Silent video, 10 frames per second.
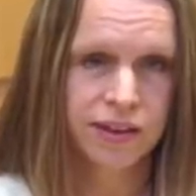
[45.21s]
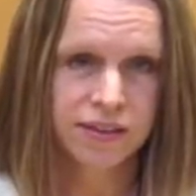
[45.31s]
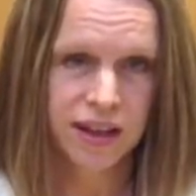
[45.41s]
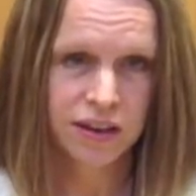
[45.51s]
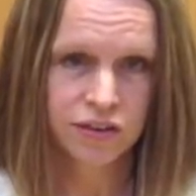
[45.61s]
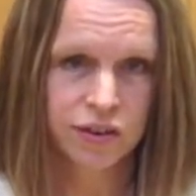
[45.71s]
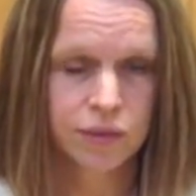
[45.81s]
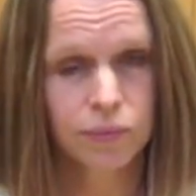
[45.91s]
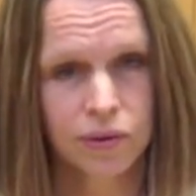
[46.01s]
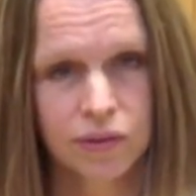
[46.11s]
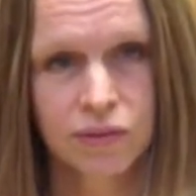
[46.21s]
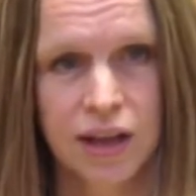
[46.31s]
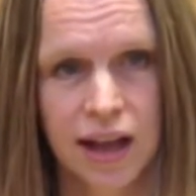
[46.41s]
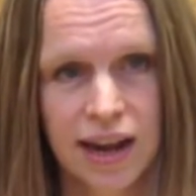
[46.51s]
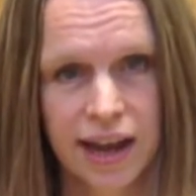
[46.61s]
first session will
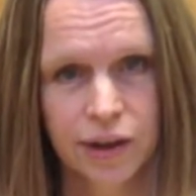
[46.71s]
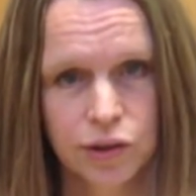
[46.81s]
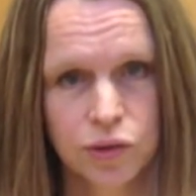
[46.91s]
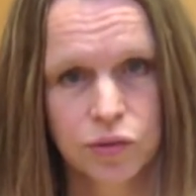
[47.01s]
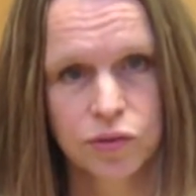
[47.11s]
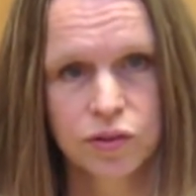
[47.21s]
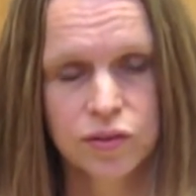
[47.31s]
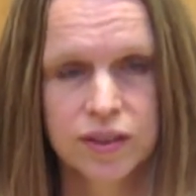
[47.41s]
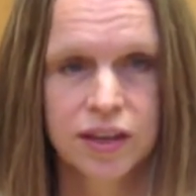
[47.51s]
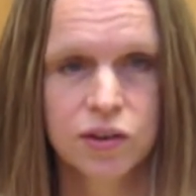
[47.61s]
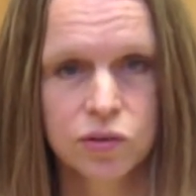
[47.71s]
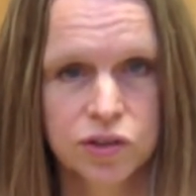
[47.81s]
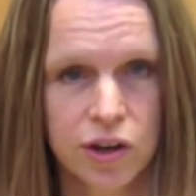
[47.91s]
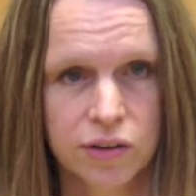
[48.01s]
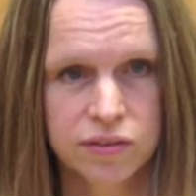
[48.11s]
allow you to see your
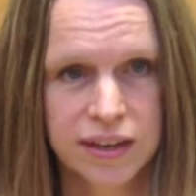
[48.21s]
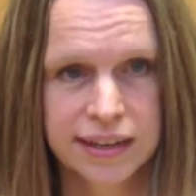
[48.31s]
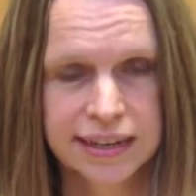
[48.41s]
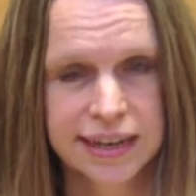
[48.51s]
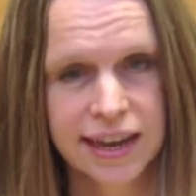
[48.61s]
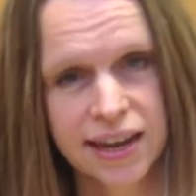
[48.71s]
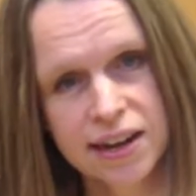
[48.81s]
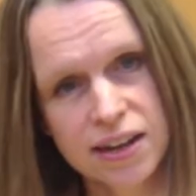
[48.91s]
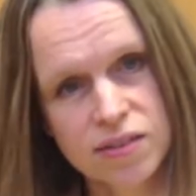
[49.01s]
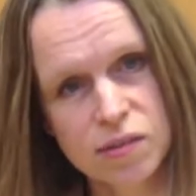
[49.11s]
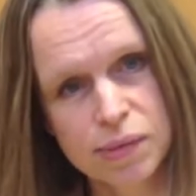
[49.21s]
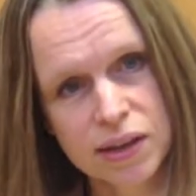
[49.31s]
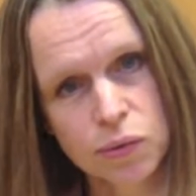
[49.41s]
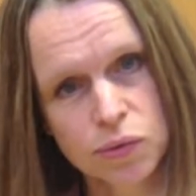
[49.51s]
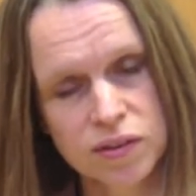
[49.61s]
child settling in and to
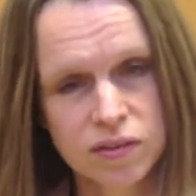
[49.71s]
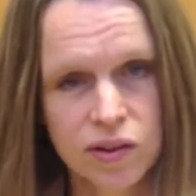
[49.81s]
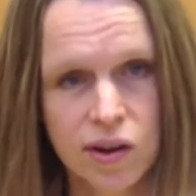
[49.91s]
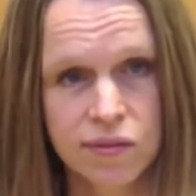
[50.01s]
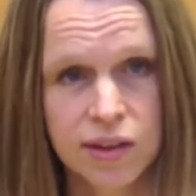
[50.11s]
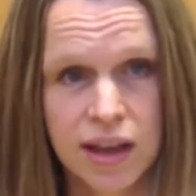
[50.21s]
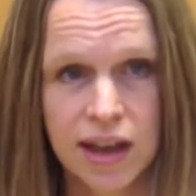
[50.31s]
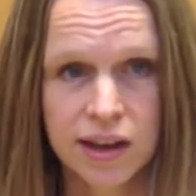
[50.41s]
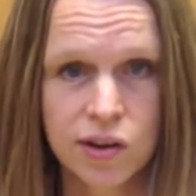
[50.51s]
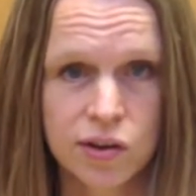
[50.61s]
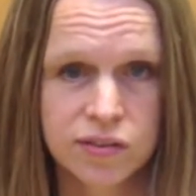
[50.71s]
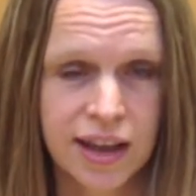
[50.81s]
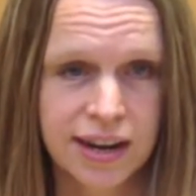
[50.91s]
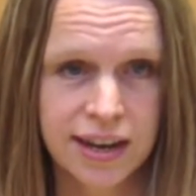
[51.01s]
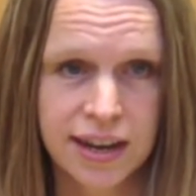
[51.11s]
meet all the staff and ask
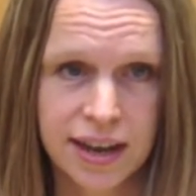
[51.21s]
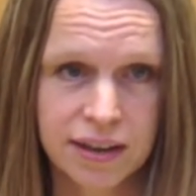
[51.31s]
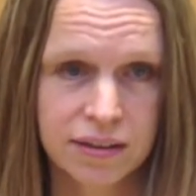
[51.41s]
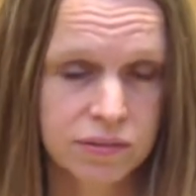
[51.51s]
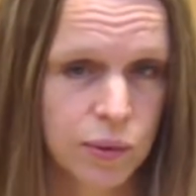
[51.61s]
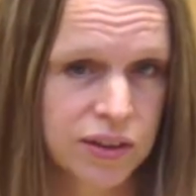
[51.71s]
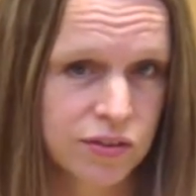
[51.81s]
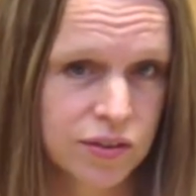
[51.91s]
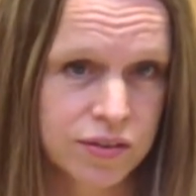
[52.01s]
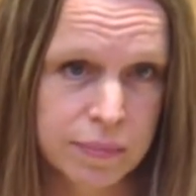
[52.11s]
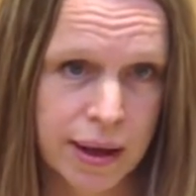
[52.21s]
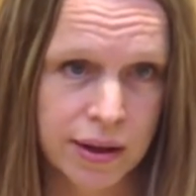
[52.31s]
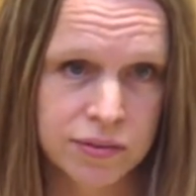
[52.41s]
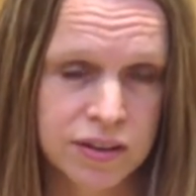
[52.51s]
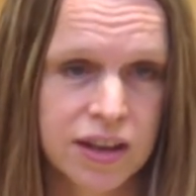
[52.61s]
any questions
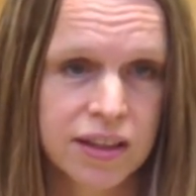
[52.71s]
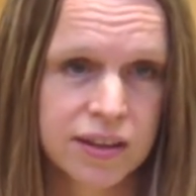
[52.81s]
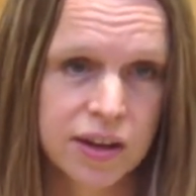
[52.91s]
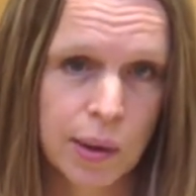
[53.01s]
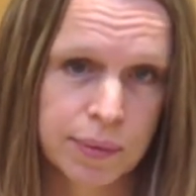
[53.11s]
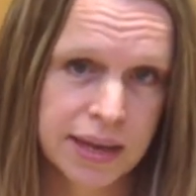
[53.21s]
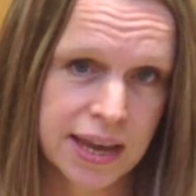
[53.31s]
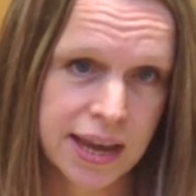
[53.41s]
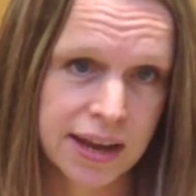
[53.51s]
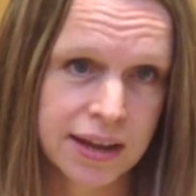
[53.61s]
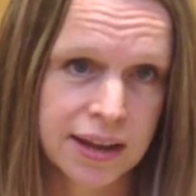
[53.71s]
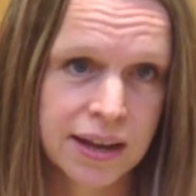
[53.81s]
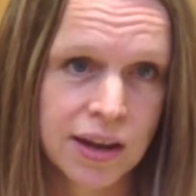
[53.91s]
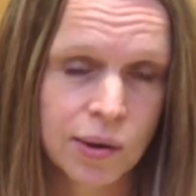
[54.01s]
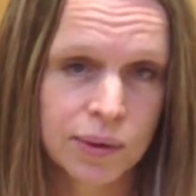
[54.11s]
about the coming year.
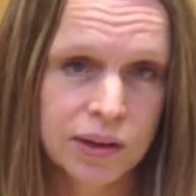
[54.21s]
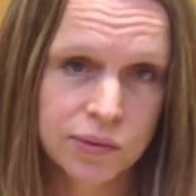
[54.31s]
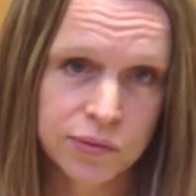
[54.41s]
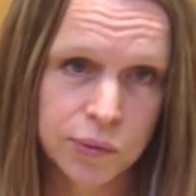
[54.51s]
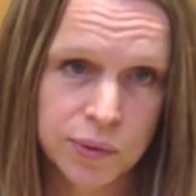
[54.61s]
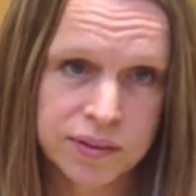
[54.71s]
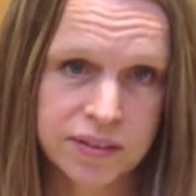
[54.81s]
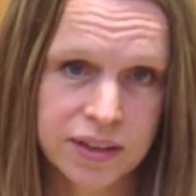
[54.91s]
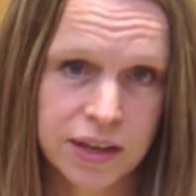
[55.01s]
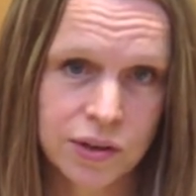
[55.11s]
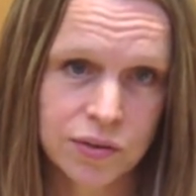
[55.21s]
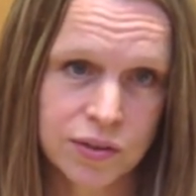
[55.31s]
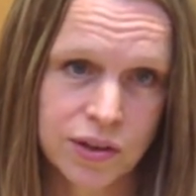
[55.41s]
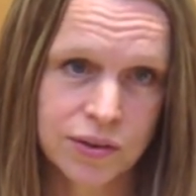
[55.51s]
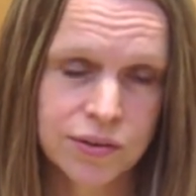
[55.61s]
We look forward to seeing you
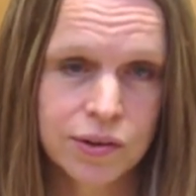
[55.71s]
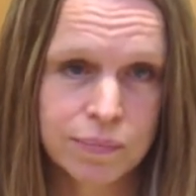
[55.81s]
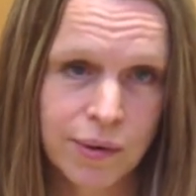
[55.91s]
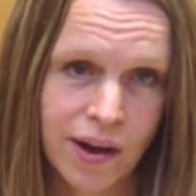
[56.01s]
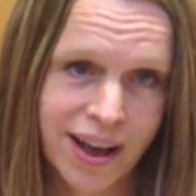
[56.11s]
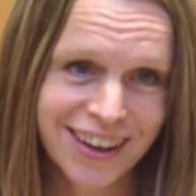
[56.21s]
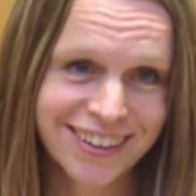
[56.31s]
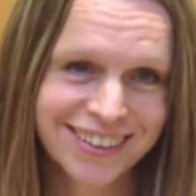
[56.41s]
soon. Goodbye.